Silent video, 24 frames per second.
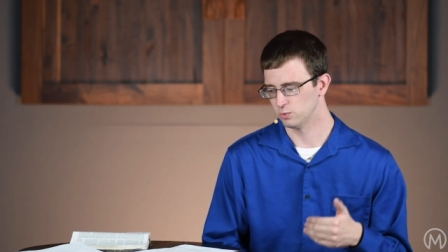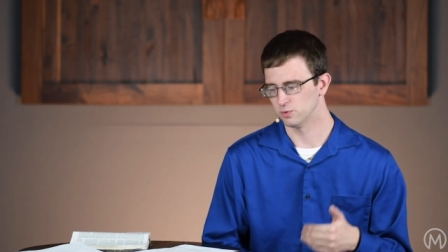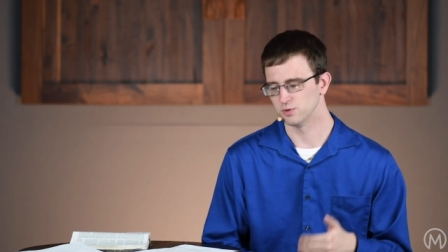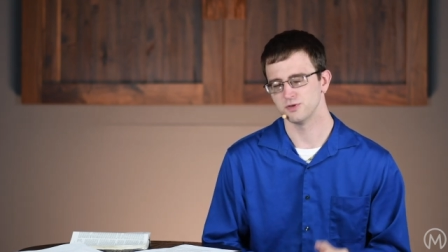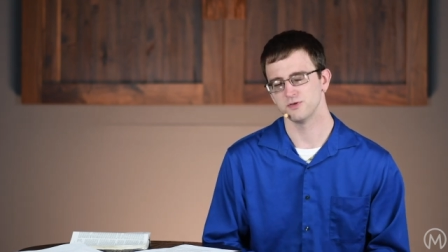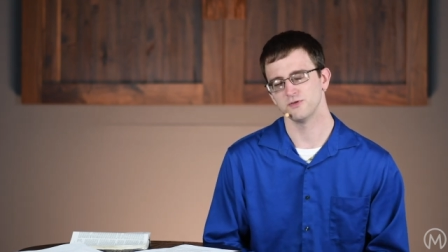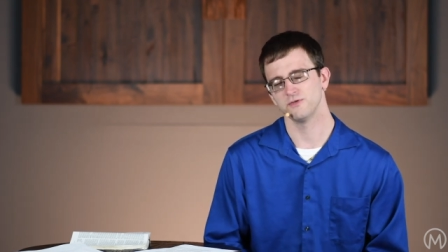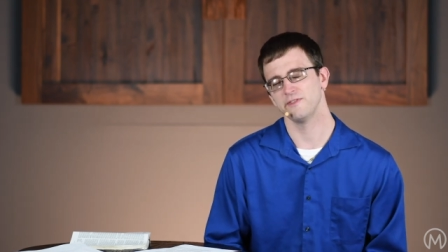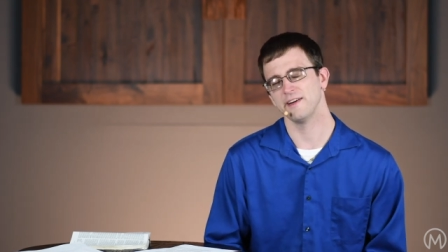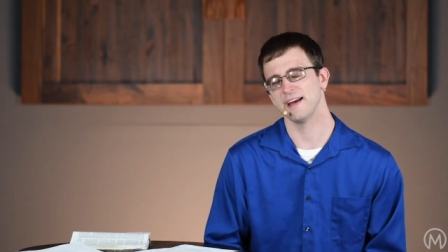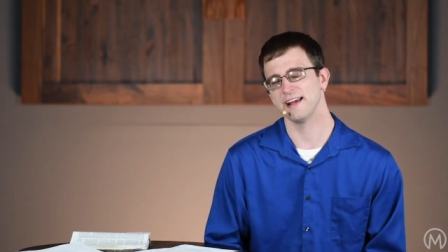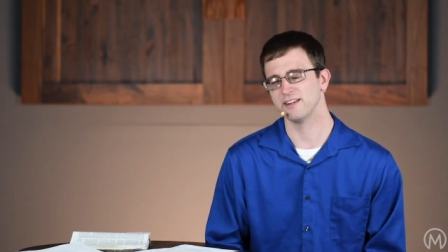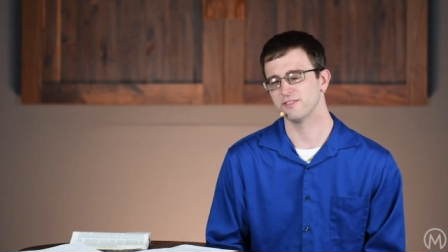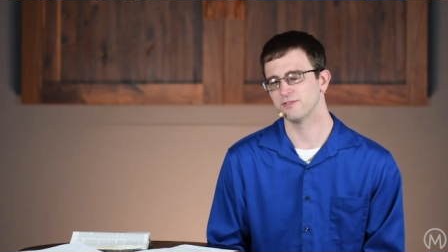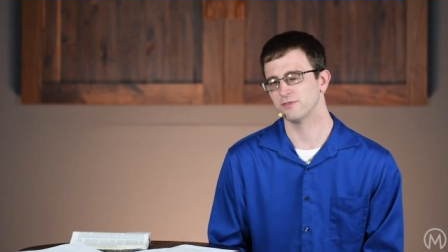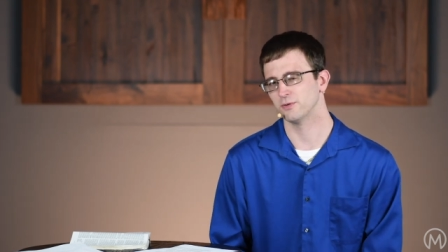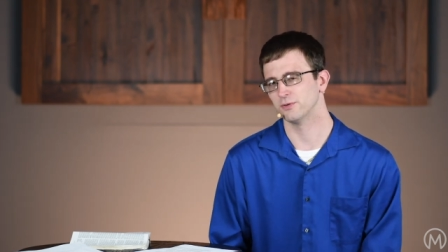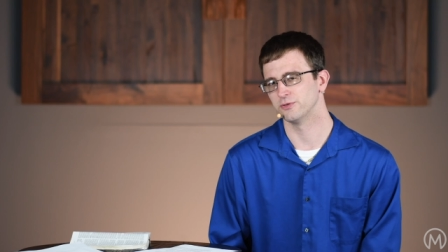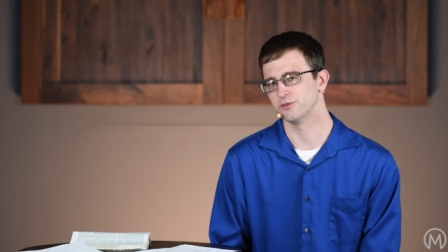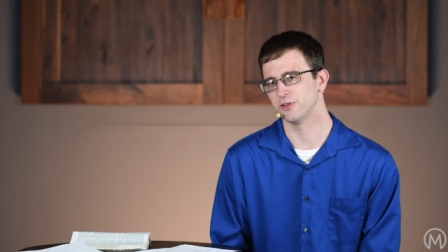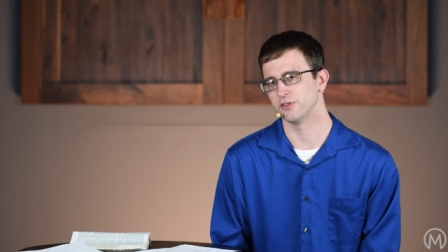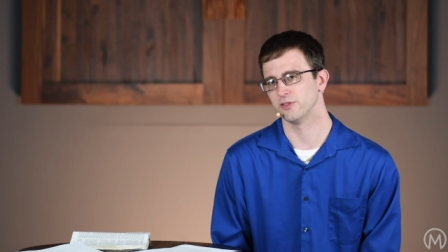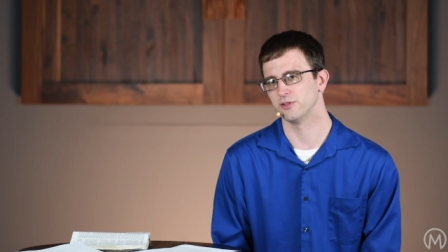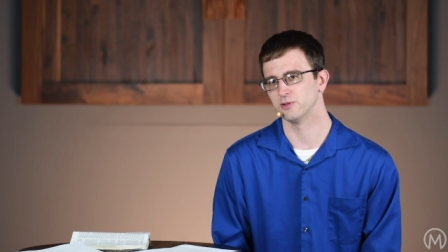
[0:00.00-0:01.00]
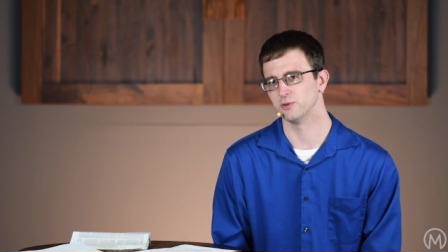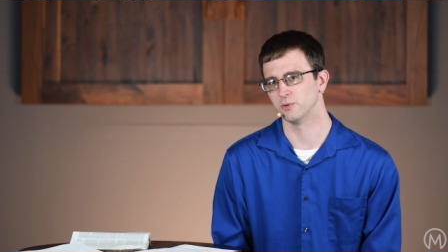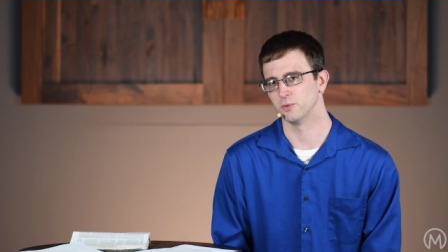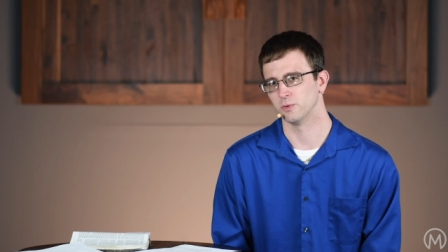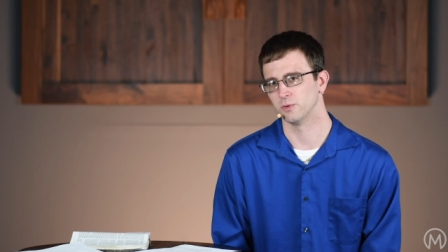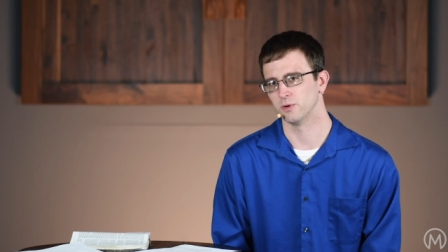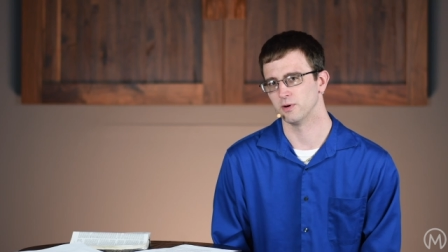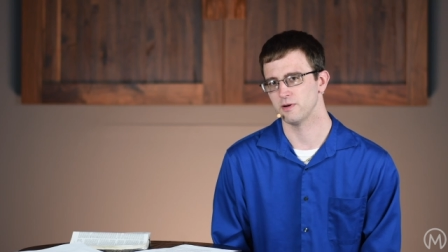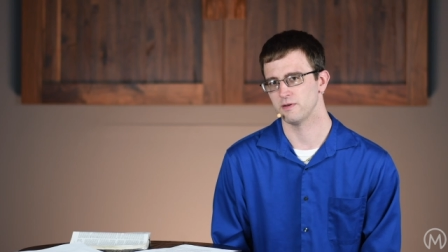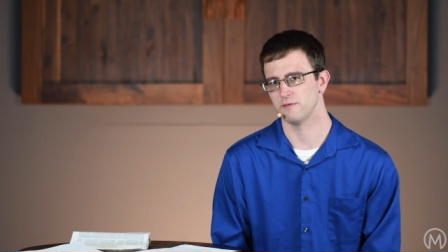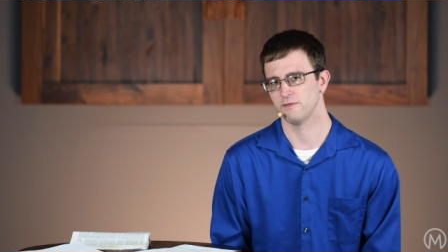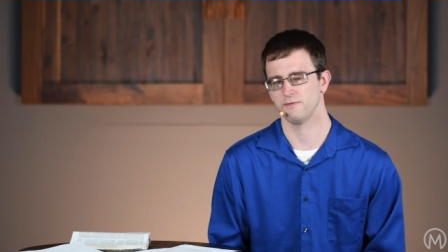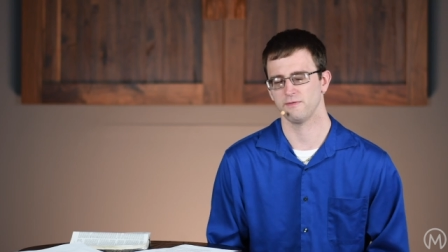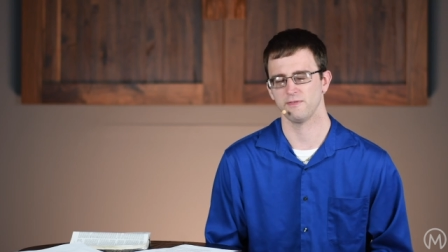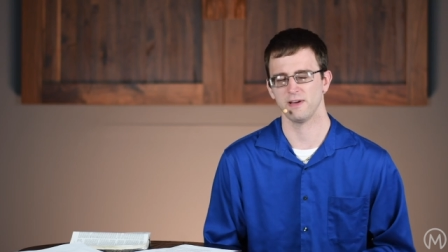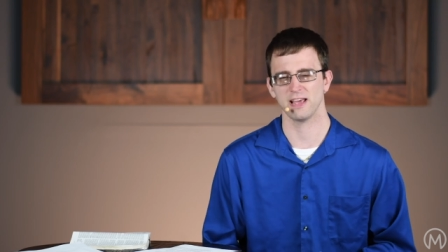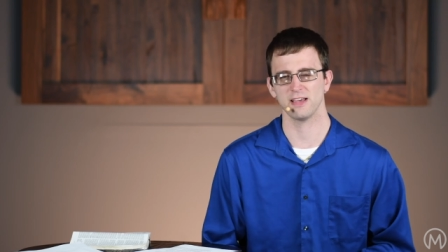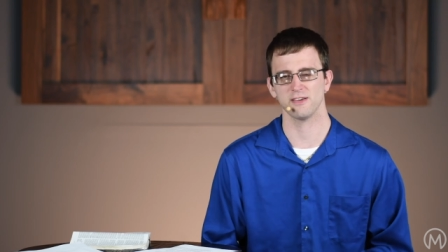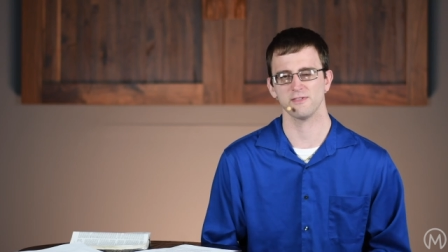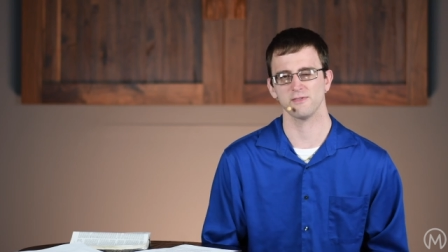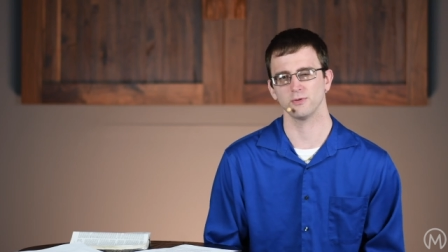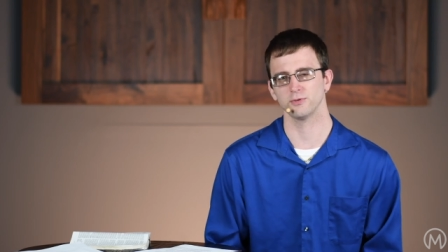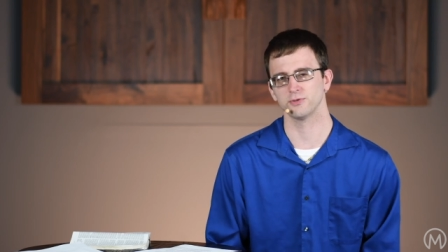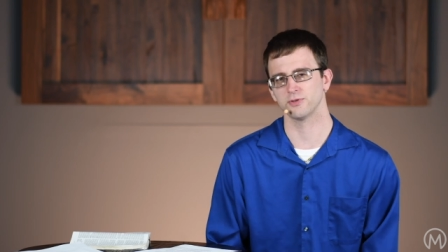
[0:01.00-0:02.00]
was faithful to the Lord,
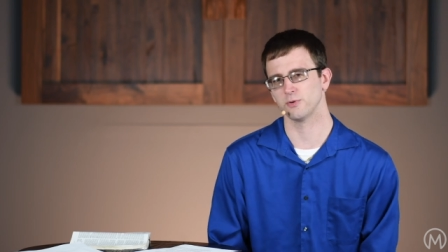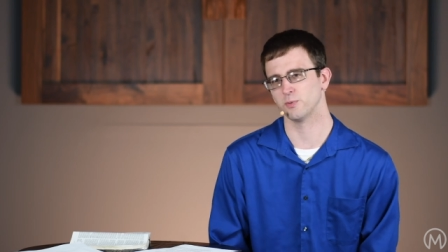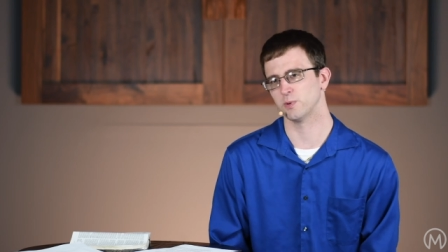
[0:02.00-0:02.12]
faithful